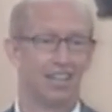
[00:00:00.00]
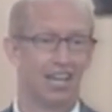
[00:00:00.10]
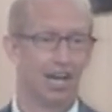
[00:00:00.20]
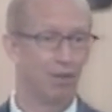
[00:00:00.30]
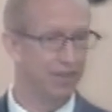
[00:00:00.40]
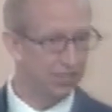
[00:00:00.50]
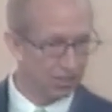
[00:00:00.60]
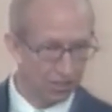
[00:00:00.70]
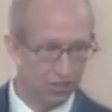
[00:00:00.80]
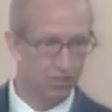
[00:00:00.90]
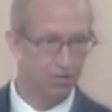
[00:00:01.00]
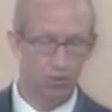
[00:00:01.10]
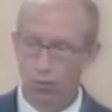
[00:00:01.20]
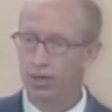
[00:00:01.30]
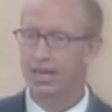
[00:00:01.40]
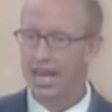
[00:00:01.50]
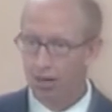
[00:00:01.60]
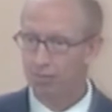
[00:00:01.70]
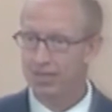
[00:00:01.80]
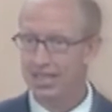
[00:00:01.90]
but this is going to help
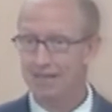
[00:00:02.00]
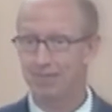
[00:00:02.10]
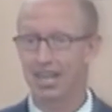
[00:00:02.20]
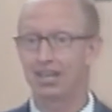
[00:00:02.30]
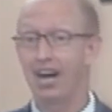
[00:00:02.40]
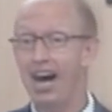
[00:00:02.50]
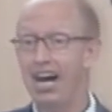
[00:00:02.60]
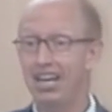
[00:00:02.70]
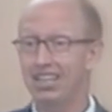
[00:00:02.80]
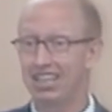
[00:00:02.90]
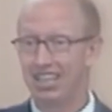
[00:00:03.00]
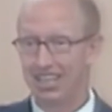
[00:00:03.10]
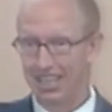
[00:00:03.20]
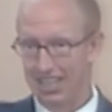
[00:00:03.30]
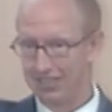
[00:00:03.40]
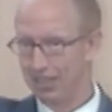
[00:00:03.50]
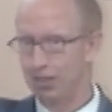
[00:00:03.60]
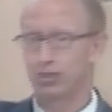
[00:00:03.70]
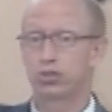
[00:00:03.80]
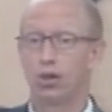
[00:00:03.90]
me. God is in
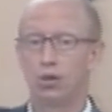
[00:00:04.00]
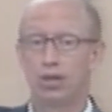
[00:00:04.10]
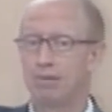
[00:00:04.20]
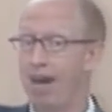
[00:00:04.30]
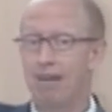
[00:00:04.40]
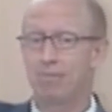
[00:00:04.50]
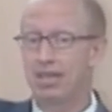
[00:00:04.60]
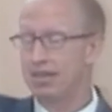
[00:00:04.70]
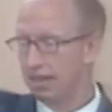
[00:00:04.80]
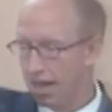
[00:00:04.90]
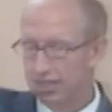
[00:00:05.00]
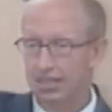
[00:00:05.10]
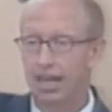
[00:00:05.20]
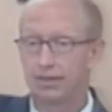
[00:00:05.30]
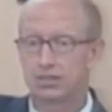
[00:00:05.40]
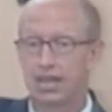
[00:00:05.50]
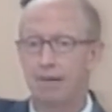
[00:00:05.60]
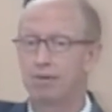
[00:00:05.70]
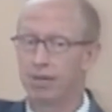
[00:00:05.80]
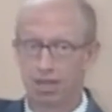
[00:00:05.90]
control. It might be that God's allowed this to
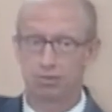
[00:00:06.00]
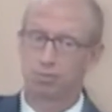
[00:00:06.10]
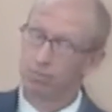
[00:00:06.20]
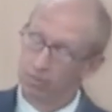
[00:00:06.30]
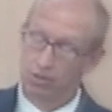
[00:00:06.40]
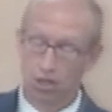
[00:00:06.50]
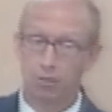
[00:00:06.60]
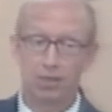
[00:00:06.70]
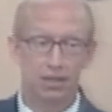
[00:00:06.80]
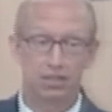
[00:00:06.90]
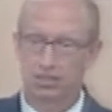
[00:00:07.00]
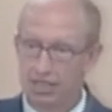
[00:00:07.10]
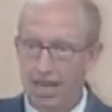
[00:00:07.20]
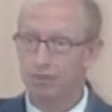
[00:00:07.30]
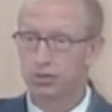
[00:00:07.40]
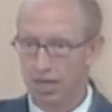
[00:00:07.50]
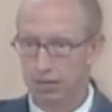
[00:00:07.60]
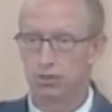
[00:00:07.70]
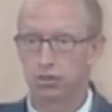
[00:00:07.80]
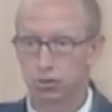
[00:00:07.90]
happen, but it, it could be the devil trying to
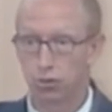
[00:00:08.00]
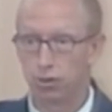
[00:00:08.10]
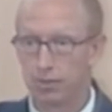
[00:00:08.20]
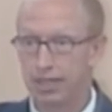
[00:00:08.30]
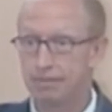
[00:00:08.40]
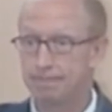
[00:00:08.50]
destroy me.